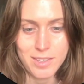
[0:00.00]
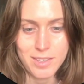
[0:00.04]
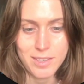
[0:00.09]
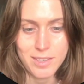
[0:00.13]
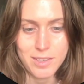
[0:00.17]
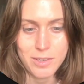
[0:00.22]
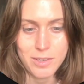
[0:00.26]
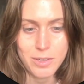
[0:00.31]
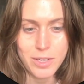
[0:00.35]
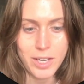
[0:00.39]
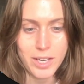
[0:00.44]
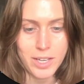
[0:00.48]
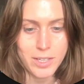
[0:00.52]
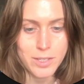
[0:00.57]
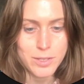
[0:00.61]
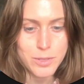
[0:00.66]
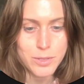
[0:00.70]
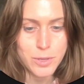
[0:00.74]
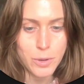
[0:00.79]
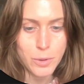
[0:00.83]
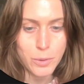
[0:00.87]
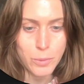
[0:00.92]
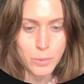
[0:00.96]
Okay,
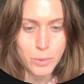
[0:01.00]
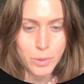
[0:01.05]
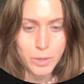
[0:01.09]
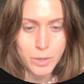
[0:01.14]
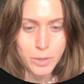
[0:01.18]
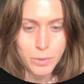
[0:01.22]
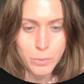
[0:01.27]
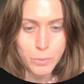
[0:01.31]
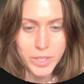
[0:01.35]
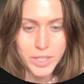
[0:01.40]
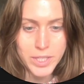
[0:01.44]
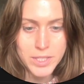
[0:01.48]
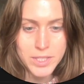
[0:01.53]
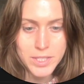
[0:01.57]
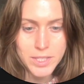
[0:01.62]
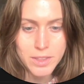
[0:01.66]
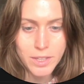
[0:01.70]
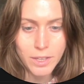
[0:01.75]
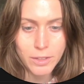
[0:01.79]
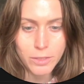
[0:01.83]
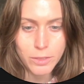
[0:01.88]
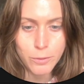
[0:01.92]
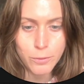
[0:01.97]
so we can see
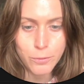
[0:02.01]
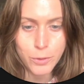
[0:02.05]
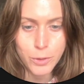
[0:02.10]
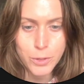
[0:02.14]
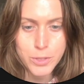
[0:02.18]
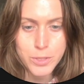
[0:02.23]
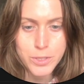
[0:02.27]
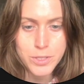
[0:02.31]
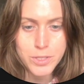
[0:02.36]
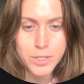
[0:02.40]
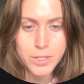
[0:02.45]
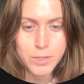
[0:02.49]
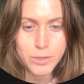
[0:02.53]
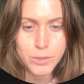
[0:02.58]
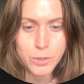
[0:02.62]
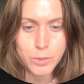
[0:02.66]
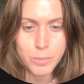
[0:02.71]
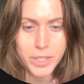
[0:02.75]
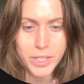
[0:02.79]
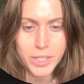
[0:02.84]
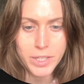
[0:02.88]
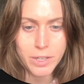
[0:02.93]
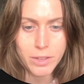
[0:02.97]
that the first
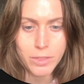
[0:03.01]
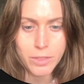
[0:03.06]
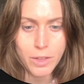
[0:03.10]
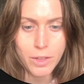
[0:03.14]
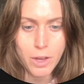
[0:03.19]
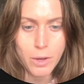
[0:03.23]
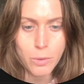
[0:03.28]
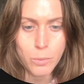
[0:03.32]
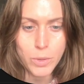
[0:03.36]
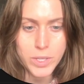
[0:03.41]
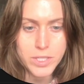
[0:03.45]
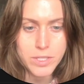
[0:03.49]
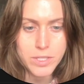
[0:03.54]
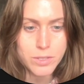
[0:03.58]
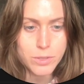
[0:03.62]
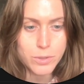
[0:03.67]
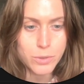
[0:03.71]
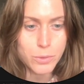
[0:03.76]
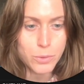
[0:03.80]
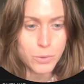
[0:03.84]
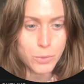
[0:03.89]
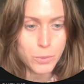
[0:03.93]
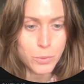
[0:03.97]
intermediate thought was
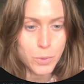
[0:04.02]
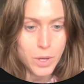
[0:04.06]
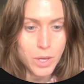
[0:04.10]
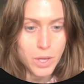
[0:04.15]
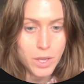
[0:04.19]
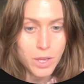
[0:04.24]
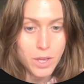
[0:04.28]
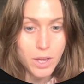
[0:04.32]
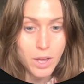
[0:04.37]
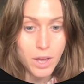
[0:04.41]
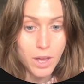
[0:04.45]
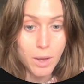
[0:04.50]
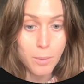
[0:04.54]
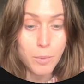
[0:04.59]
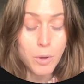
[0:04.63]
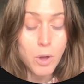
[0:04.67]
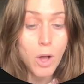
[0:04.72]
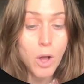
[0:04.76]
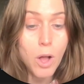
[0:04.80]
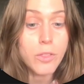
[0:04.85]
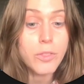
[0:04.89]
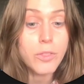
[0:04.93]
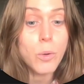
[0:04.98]
to
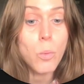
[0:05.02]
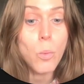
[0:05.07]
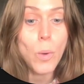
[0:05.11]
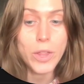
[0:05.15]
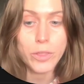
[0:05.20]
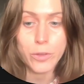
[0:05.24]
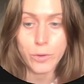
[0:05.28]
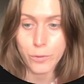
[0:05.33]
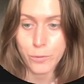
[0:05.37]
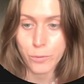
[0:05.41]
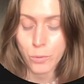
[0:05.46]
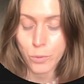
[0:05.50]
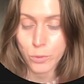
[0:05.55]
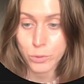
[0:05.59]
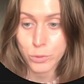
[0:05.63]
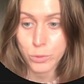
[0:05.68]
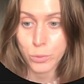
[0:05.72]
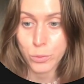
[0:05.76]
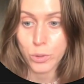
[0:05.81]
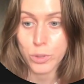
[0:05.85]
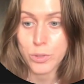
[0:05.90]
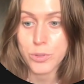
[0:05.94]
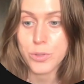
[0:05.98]
call the weather
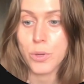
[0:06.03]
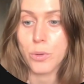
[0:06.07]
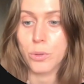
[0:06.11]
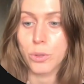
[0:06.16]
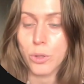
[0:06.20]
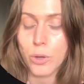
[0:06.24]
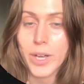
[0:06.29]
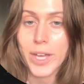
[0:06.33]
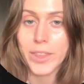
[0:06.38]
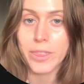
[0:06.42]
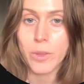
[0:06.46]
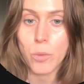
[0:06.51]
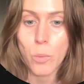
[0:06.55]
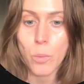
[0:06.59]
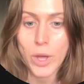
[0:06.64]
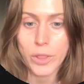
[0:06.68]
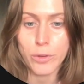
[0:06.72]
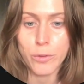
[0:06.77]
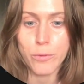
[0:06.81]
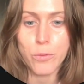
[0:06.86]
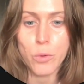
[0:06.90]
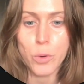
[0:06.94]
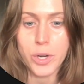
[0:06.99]
tool. So look at the
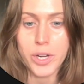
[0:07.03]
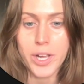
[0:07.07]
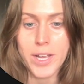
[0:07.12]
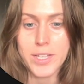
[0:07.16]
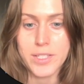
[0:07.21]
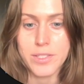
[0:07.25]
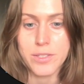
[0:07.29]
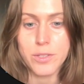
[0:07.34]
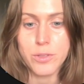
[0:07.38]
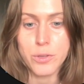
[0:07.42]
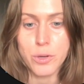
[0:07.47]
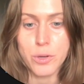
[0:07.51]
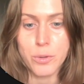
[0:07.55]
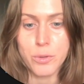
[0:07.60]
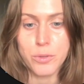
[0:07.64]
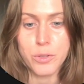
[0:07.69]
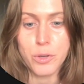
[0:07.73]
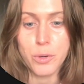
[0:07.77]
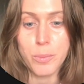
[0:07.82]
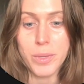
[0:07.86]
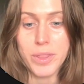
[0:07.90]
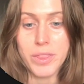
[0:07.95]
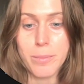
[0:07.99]
weather forecast to
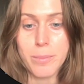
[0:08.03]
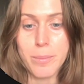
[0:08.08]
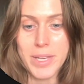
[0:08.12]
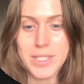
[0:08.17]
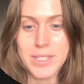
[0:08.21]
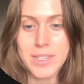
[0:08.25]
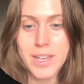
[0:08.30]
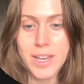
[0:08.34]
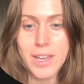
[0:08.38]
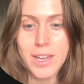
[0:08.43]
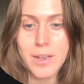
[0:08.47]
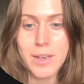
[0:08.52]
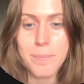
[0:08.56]
determine the best date.